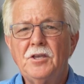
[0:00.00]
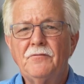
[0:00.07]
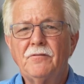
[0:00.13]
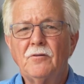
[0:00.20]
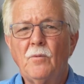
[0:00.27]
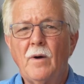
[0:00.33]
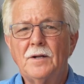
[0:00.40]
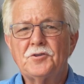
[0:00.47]
you
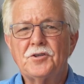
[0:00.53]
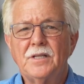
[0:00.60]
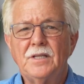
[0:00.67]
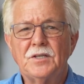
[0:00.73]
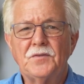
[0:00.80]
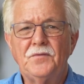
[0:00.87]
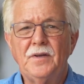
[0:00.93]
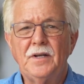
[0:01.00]
for watching
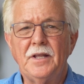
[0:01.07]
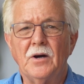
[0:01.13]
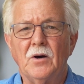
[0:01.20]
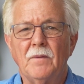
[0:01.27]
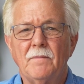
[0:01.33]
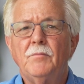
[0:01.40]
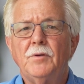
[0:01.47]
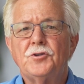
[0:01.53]
this video.
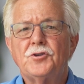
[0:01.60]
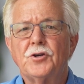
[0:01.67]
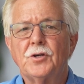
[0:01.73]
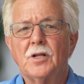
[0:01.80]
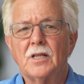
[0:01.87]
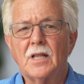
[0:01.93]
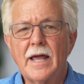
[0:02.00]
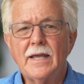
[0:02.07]
Be sure
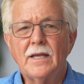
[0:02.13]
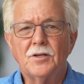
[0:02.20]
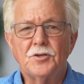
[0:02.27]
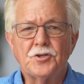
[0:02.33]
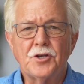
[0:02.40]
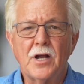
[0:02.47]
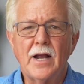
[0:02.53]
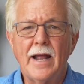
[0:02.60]
to like,
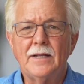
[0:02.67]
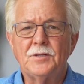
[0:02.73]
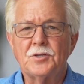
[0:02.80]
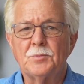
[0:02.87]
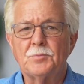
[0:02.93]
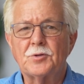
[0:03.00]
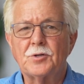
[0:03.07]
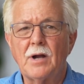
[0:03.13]
share, and
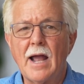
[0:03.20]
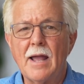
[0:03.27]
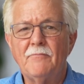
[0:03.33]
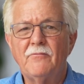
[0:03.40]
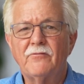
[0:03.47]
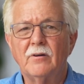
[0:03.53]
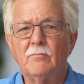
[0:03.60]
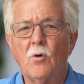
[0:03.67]

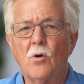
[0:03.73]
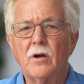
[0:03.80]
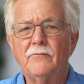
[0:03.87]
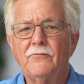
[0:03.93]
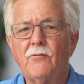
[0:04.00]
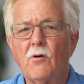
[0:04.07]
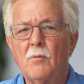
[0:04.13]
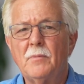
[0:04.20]
subscribe for more
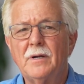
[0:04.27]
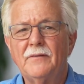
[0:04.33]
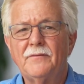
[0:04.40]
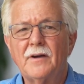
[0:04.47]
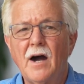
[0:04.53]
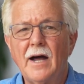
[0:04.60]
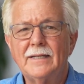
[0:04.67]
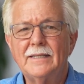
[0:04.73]
informative
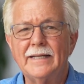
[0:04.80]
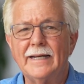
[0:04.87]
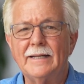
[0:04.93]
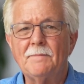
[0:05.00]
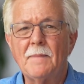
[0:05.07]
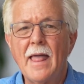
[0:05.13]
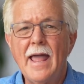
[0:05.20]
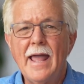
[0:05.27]
content,
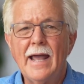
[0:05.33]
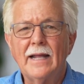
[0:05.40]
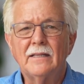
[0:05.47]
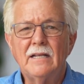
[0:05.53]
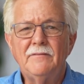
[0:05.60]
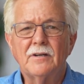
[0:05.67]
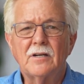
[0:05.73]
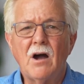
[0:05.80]
and
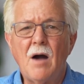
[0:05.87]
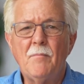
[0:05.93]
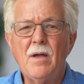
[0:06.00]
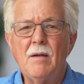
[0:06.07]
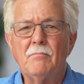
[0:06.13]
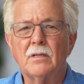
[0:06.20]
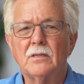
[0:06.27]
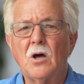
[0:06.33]
leave a
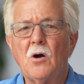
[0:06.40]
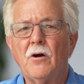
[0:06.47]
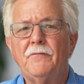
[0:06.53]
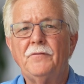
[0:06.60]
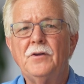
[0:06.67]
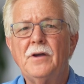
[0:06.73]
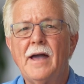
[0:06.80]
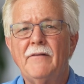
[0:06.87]
comment below if
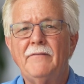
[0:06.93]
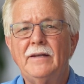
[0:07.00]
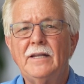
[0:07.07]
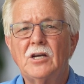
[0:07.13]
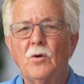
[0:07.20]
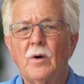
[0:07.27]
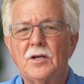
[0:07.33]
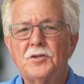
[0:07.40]
you have any
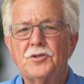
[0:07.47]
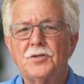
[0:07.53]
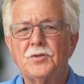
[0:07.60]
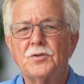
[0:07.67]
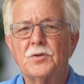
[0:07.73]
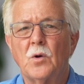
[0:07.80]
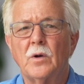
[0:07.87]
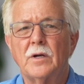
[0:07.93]

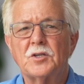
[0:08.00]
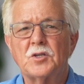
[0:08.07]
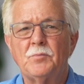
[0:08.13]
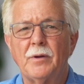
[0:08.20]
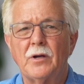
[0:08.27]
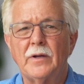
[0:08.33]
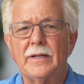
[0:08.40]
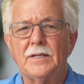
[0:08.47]
questions or
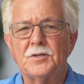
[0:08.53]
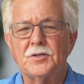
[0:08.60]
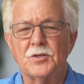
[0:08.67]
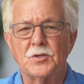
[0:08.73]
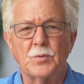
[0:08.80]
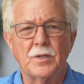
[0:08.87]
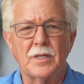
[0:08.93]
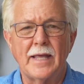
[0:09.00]

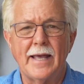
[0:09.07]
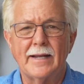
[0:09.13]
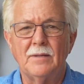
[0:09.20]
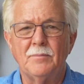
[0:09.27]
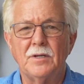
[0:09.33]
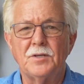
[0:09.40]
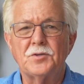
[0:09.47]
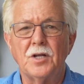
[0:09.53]
experiences with
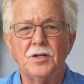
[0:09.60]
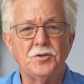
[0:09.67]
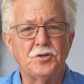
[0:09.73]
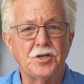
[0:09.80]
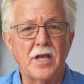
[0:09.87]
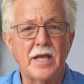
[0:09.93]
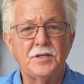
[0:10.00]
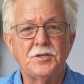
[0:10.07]
cannabis,
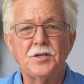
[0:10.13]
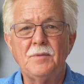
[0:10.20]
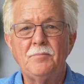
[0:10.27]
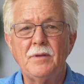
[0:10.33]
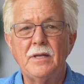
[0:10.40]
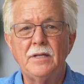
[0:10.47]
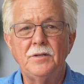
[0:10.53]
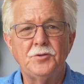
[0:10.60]

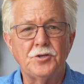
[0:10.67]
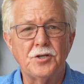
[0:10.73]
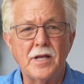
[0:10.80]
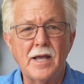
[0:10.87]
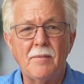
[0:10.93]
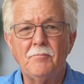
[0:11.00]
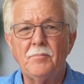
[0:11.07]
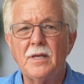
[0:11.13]
GACP,
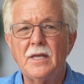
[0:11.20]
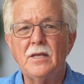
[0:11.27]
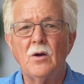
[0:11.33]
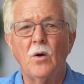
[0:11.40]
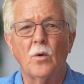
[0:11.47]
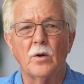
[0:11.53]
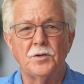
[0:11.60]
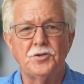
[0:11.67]
GMP,
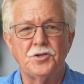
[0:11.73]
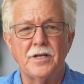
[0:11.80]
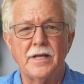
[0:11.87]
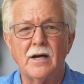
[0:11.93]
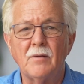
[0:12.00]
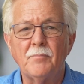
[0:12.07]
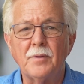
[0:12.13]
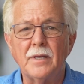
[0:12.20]
or
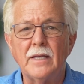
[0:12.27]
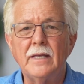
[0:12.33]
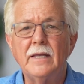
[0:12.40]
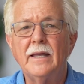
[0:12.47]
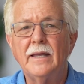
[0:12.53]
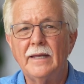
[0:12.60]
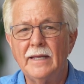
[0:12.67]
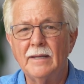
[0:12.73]
GLP
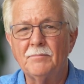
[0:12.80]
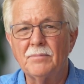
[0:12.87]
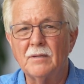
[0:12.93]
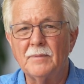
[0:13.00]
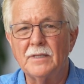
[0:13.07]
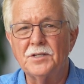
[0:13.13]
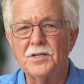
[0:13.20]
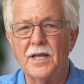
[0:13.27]

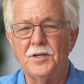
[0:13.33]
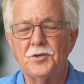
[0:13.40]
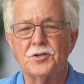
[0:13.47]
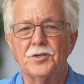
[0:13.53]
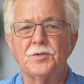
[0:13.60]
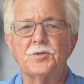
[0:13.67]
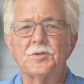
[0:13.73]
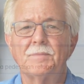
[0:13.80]

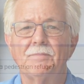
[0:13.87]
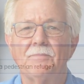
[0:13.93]
implementations.